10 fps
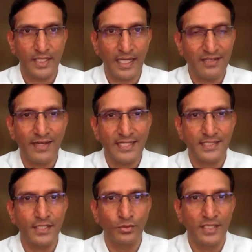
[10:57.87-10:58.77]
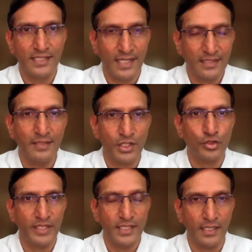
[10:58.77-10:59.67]
Otherwise, there is nothing much
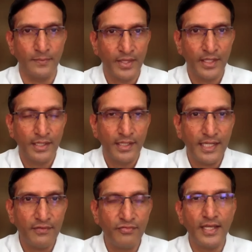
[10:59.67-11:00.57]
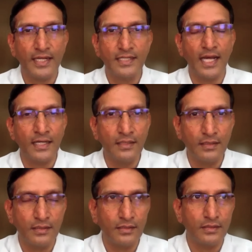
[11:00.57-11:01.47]
to be done. If we had
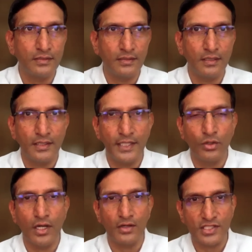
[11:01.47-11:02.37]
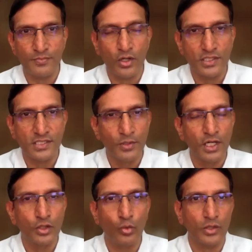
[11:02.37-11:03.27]
done, a response
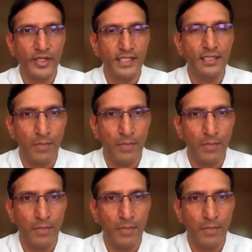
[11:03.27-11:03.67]
similar to what we did in